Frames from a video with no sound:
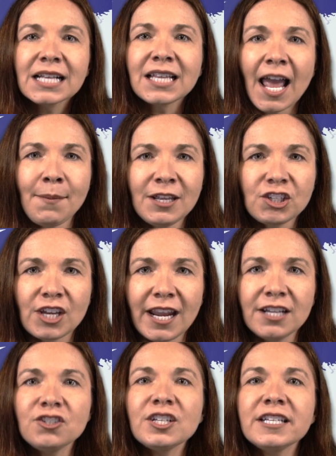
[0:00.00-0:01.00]
Climate
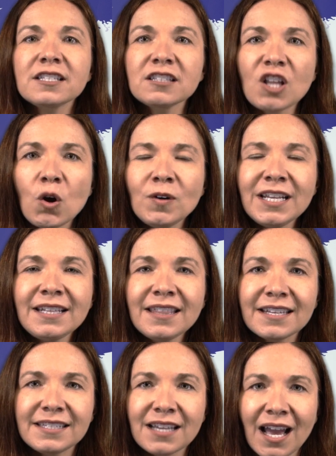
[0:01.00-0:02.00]
change is loading
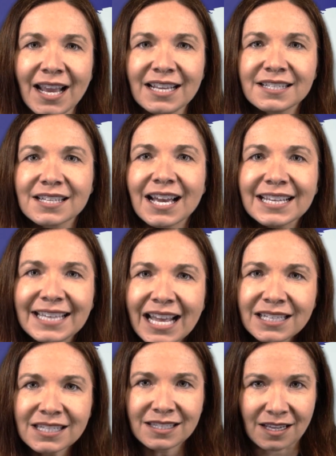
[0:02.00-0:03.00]
the dice
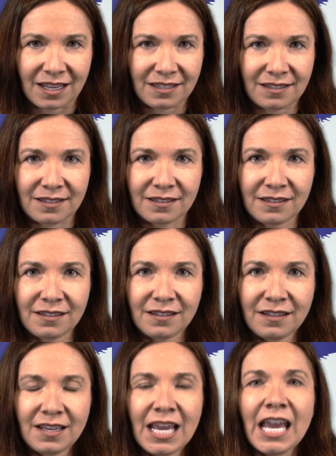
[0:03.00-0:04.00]
against us.
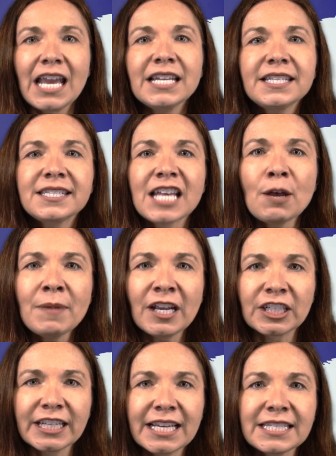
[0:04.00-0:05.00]
In some
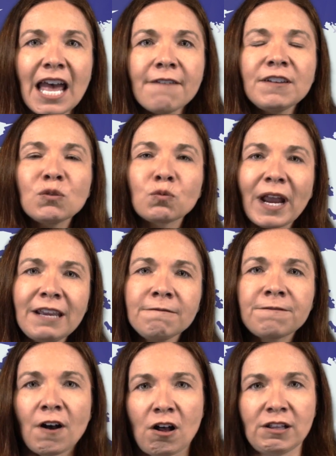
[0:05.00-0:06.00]
areas, heavy
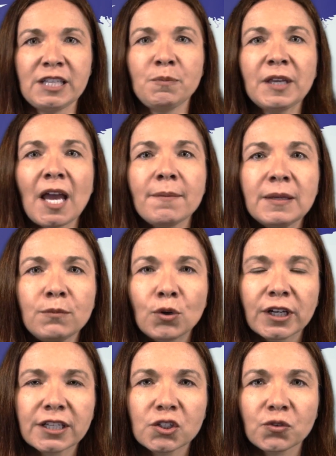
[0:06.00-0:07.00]
rainfall is becoming
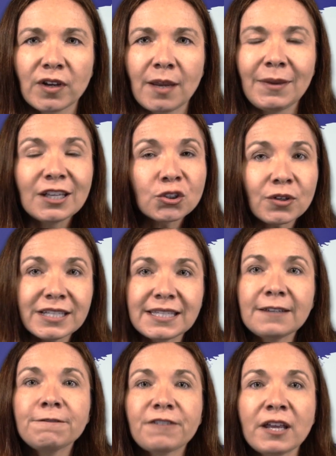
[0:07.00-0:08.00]
more extreme,
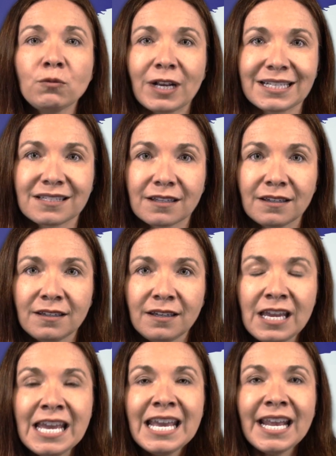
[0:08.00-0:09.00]
increasing flood risk.
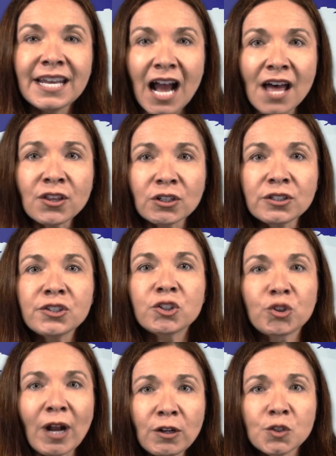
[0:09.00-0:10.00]
In others,
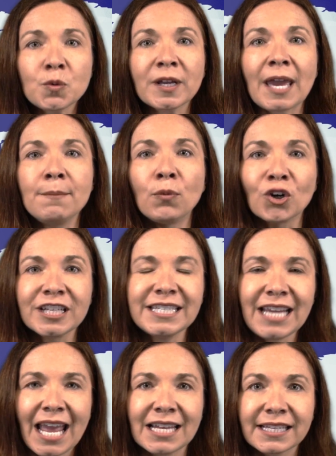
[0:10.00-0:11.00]
droughts will get more
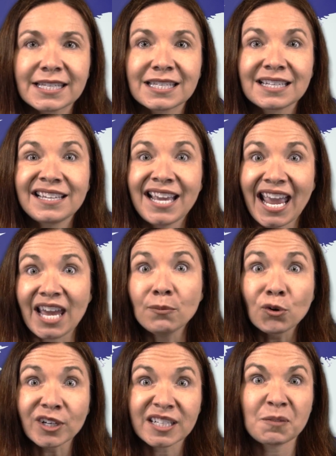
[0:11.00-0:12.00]
intense and
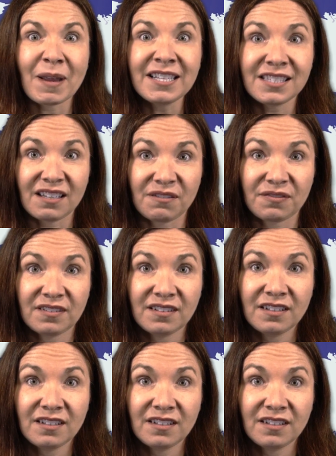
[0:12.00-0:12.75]
more expensive.